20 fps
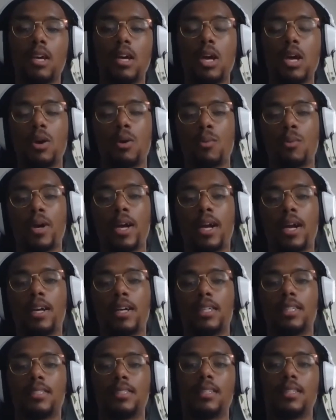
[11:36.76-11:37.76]
where,
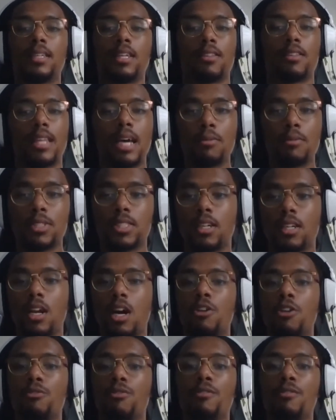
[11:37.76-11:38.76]
that was an
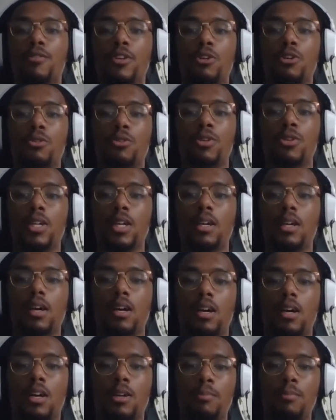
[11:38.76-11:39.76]

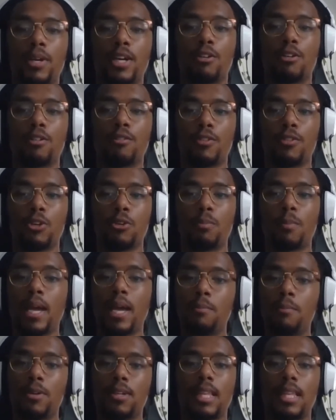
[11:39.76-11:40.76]
unpeer-reviewed
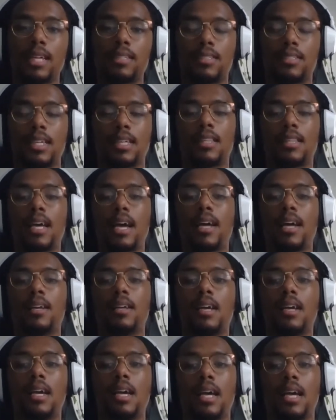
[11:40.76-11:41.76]
paper that said that,
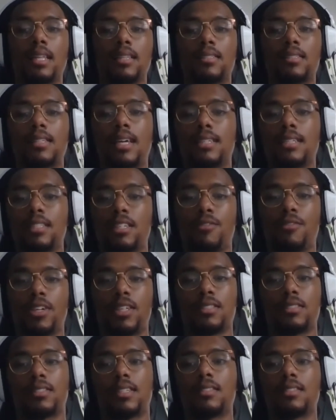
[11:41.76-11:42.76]
and the scientific
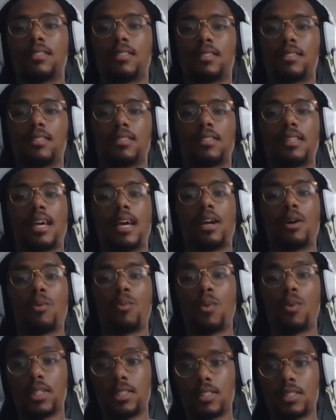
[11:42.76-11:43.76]
consensus is that it
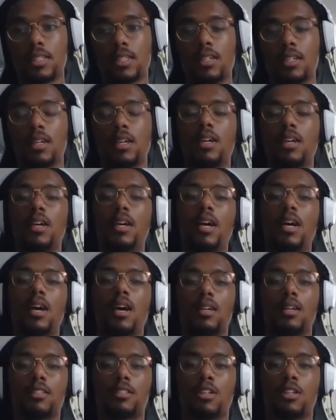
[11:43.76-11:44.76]
wasn't.
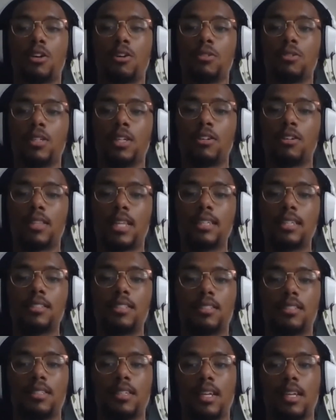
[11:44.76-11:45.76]
So, that's
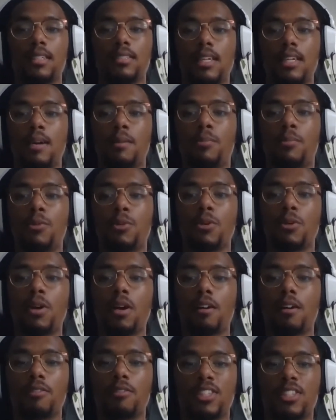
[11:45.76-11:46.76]
just an example
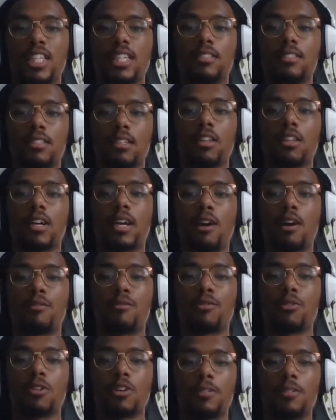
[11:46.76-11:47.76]
of things to look out for.